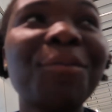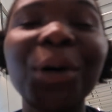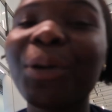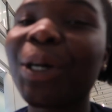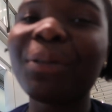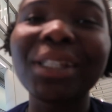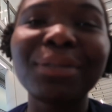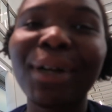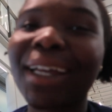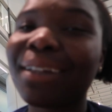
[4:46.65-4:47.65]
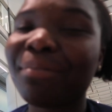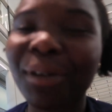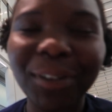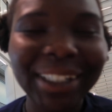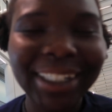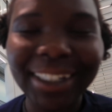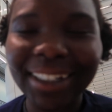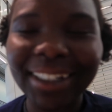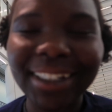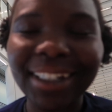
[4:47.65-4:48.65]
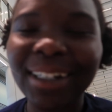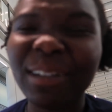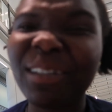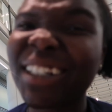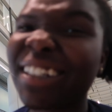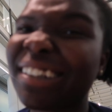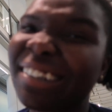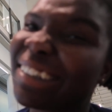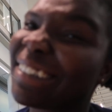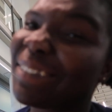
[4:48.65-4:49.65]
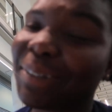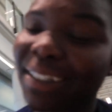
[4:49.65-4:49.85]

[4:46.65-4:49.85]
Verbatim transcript: Foco is my brand. Goya, not so